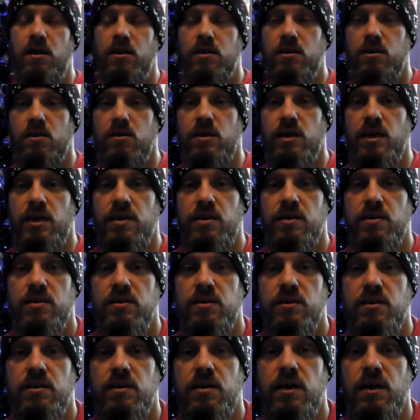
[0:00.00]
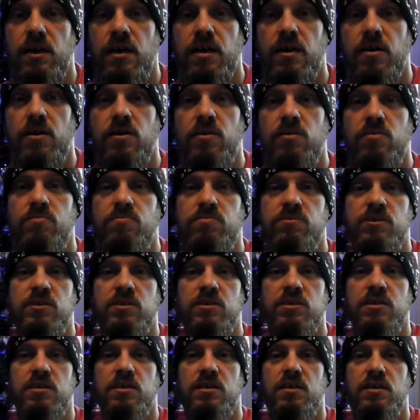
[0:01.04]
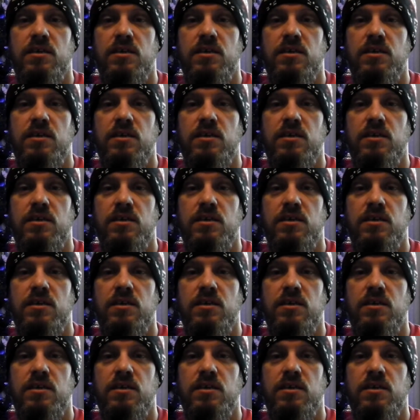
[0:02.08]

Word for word: going out and I'm going to